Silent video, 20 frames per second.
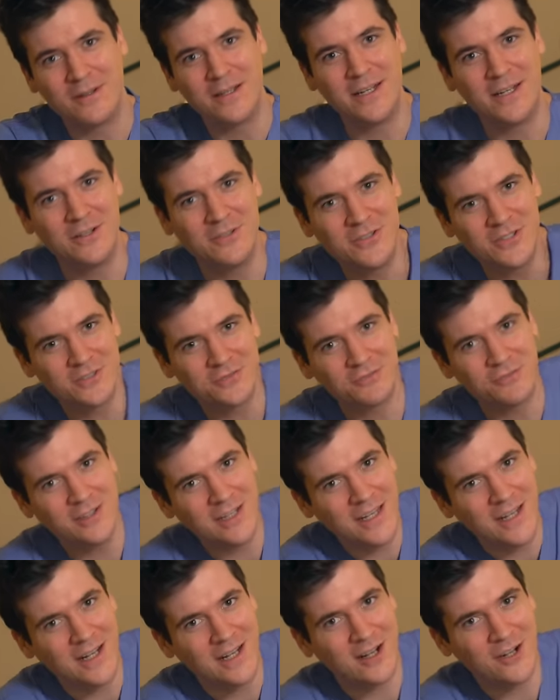you know, just
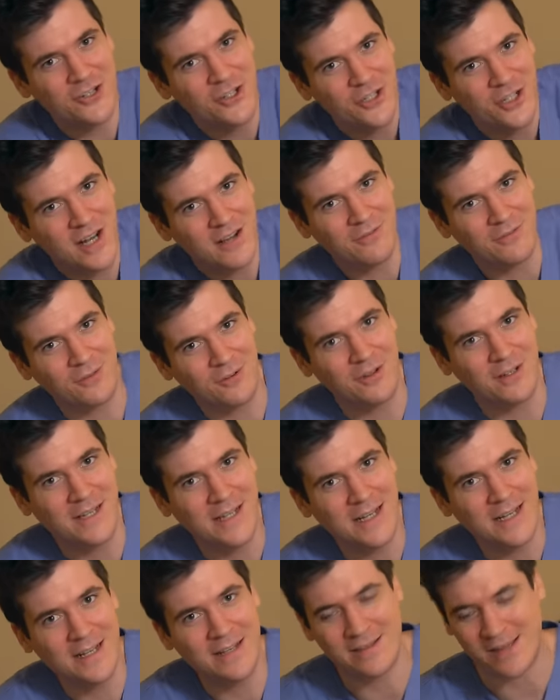really get our shovel and
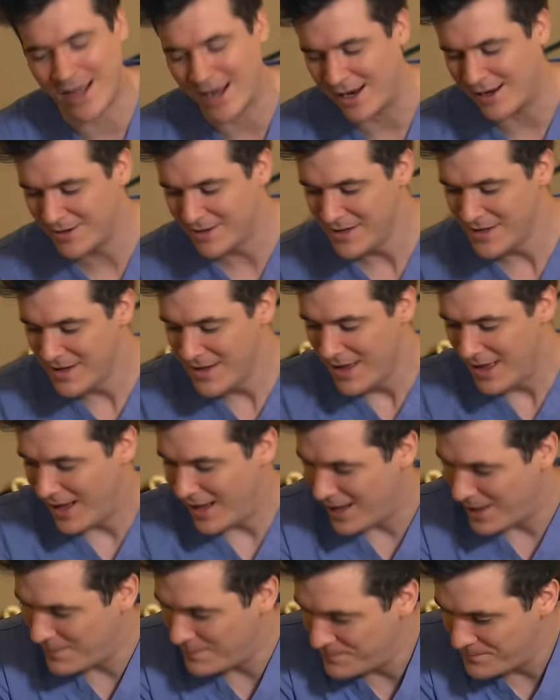get in there,
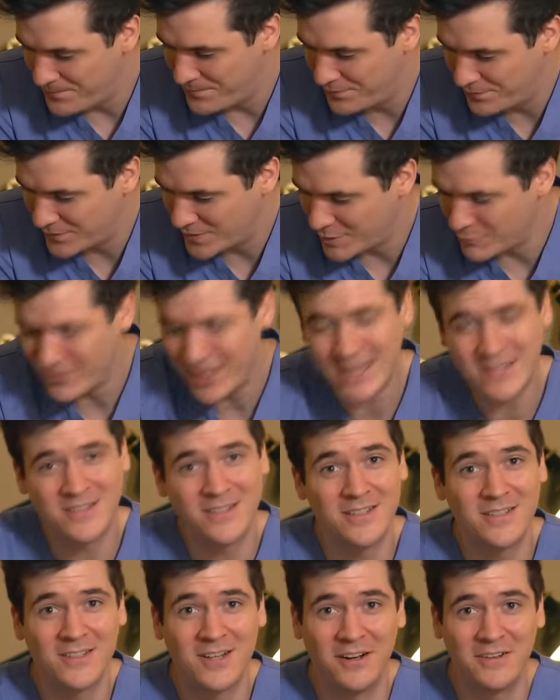um, we
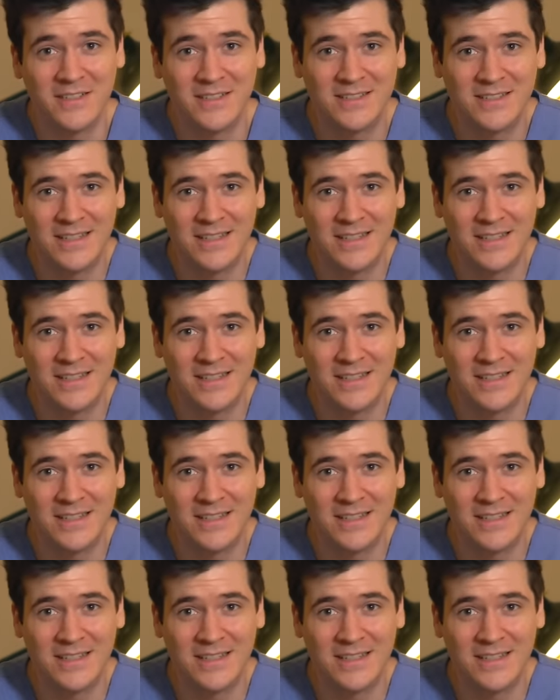actually start to